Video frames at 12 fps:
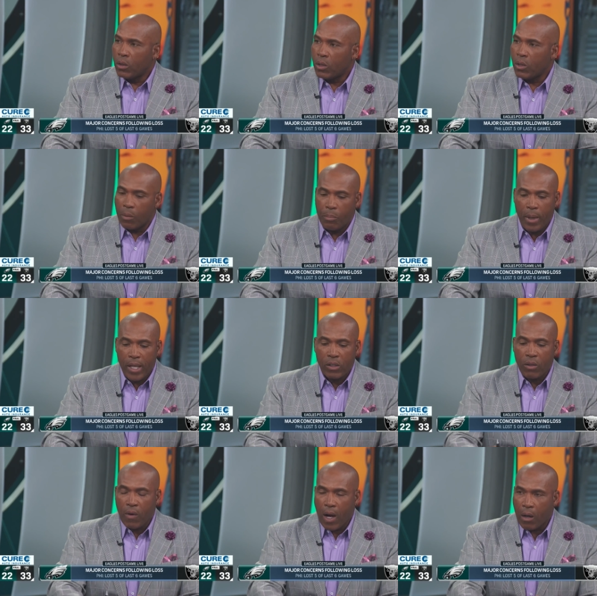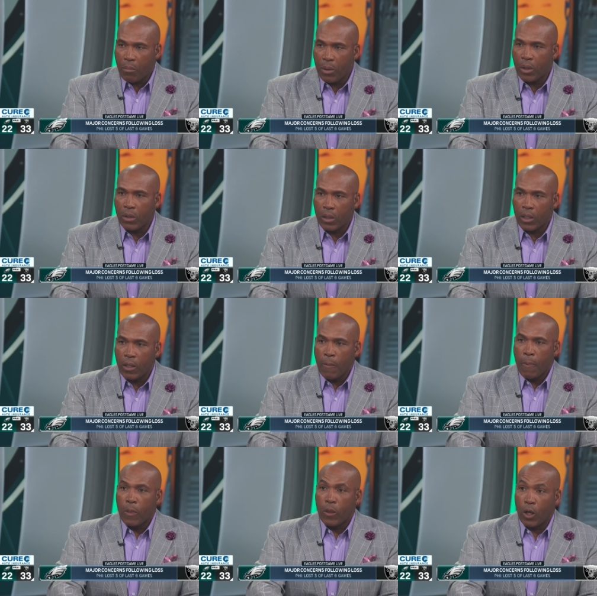to the best of our ability
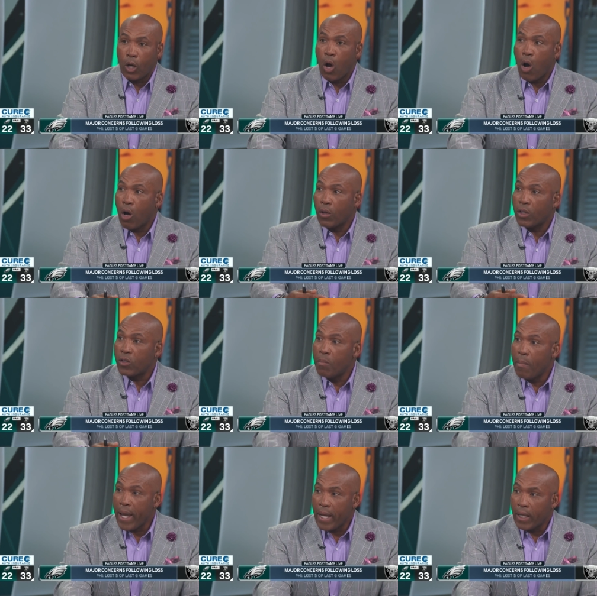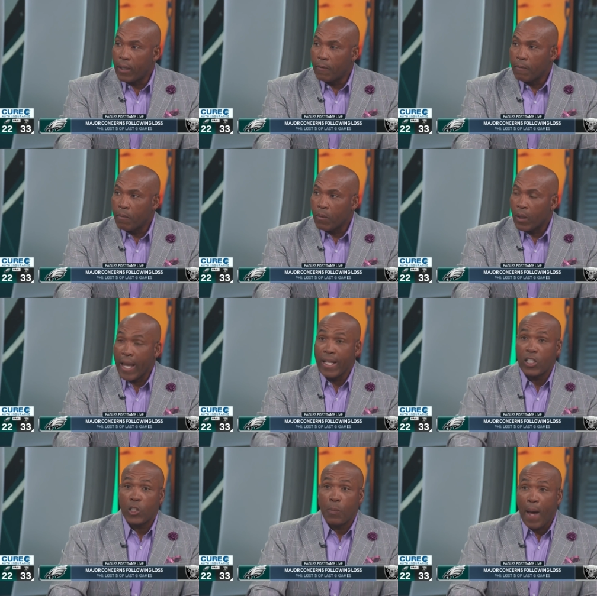the call that's made in
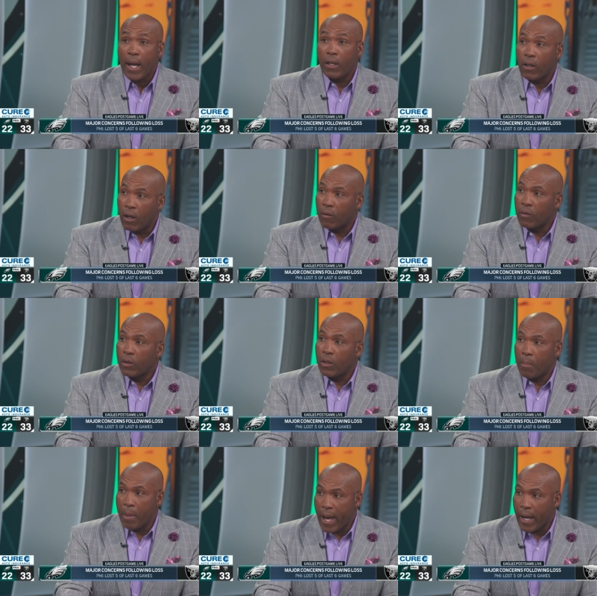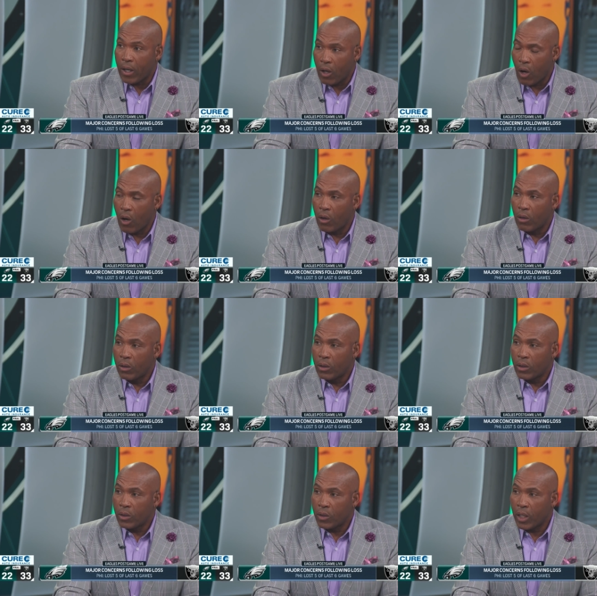spite of the bad call.
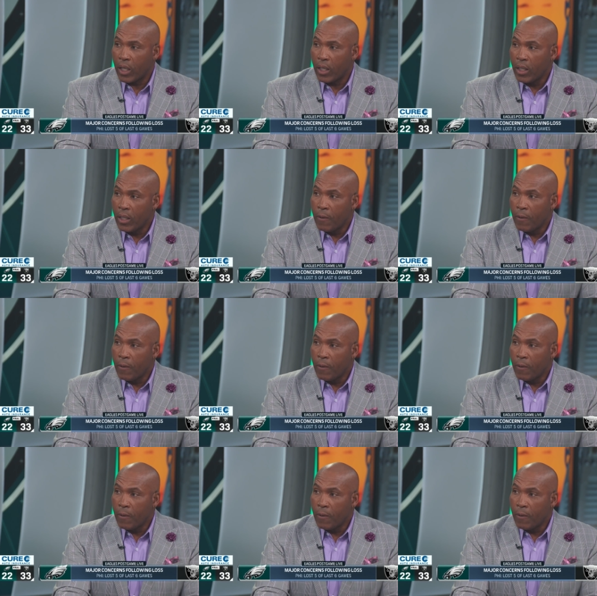Okay?